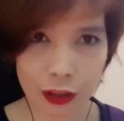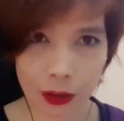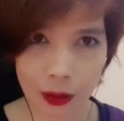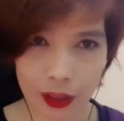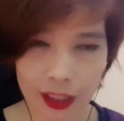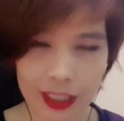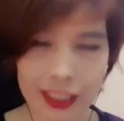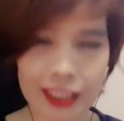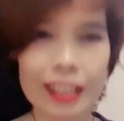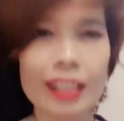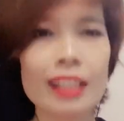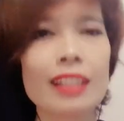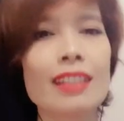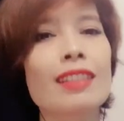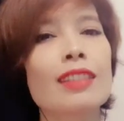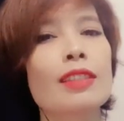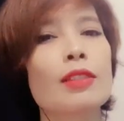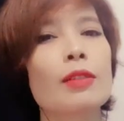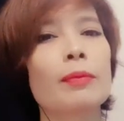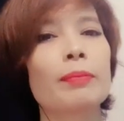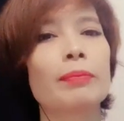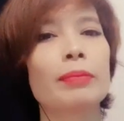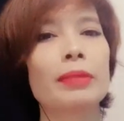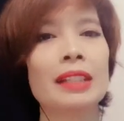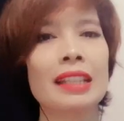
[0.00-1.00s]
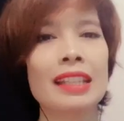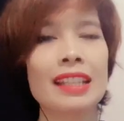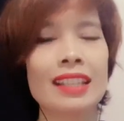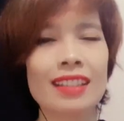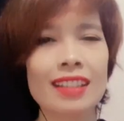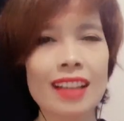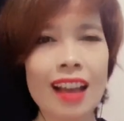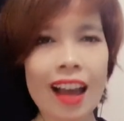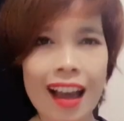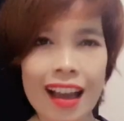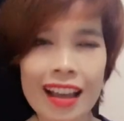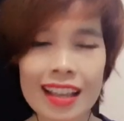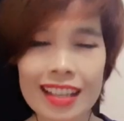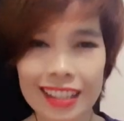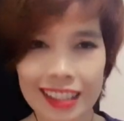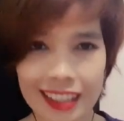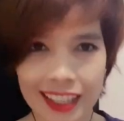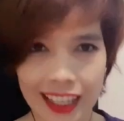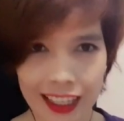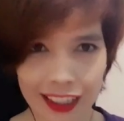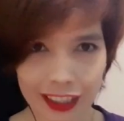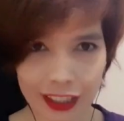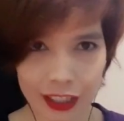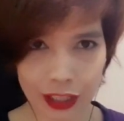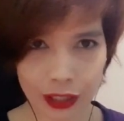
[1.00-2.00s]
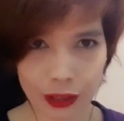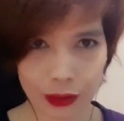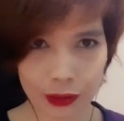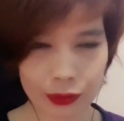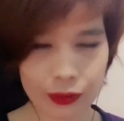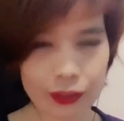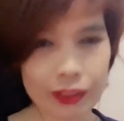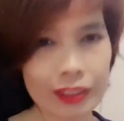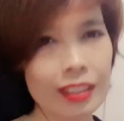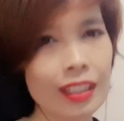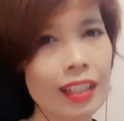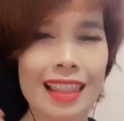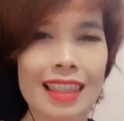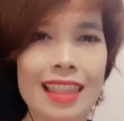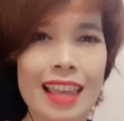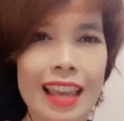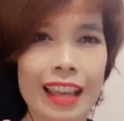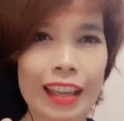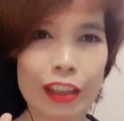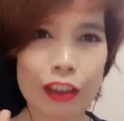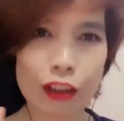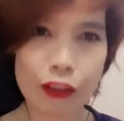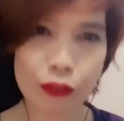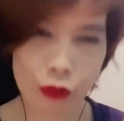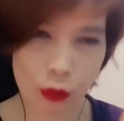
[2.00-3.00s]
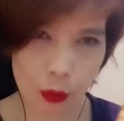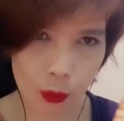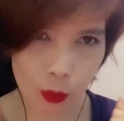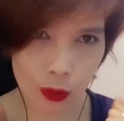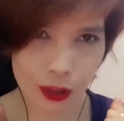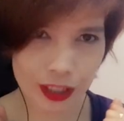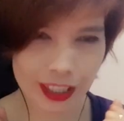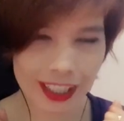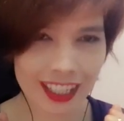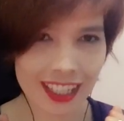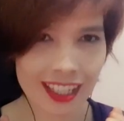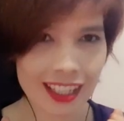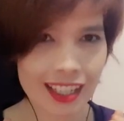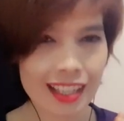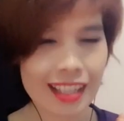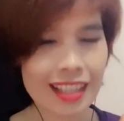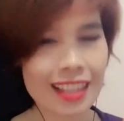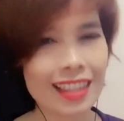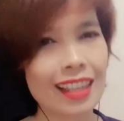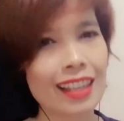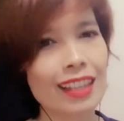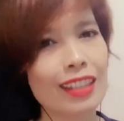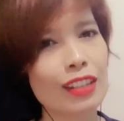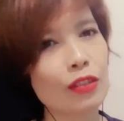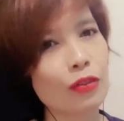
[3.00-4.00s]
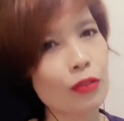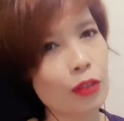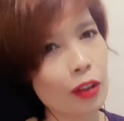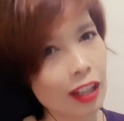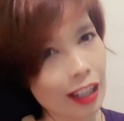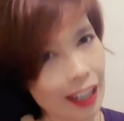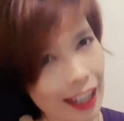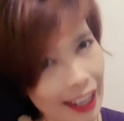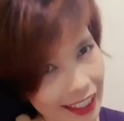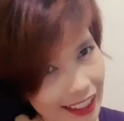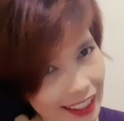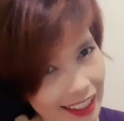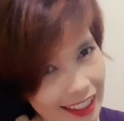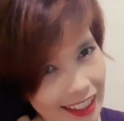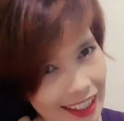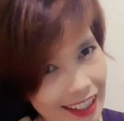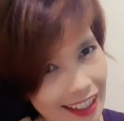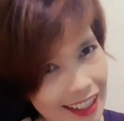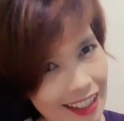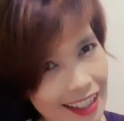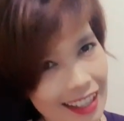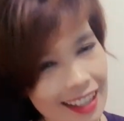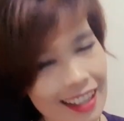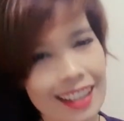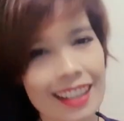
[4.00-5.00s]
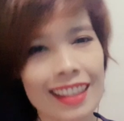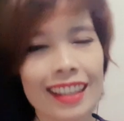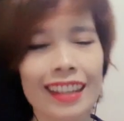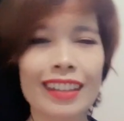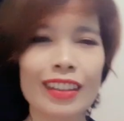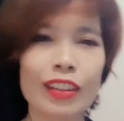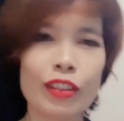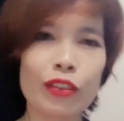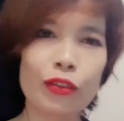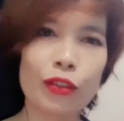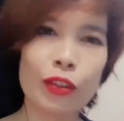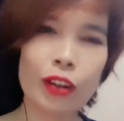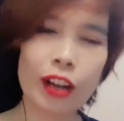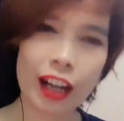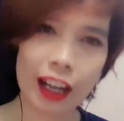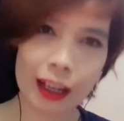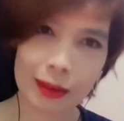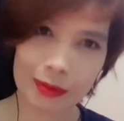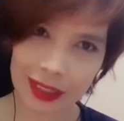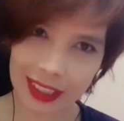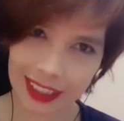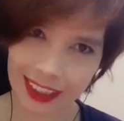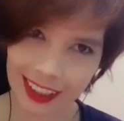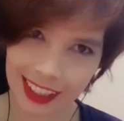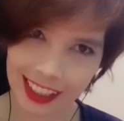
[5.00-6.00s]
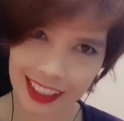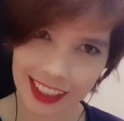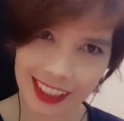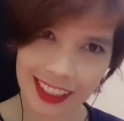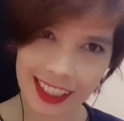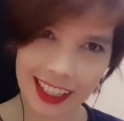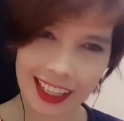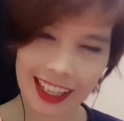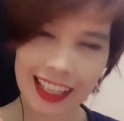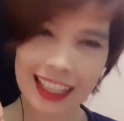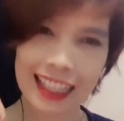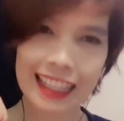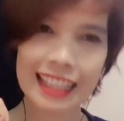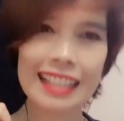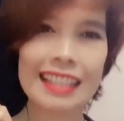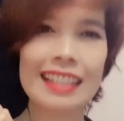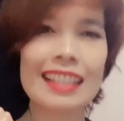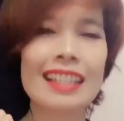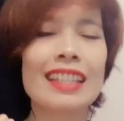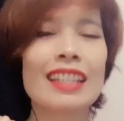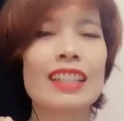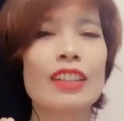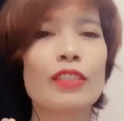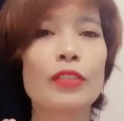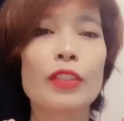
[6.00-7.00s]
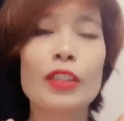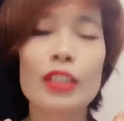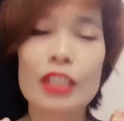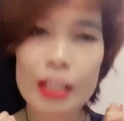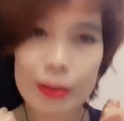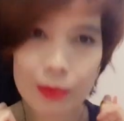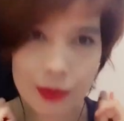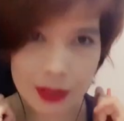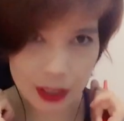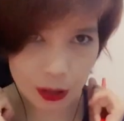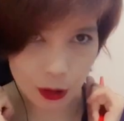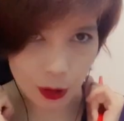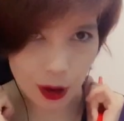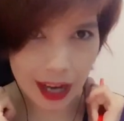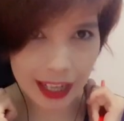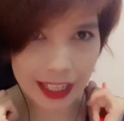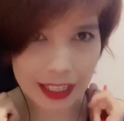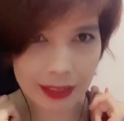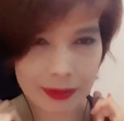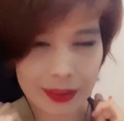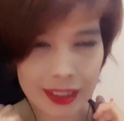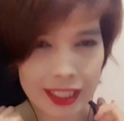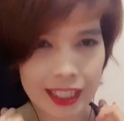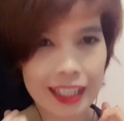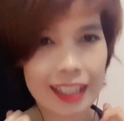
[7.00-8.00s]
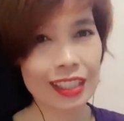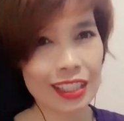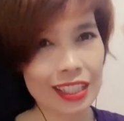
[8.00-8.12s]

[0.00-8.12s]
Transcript: Jordan. So please stay tuned. Thank you for watching. Thank you for liked. Thank you for comments. Thank you for subscribed.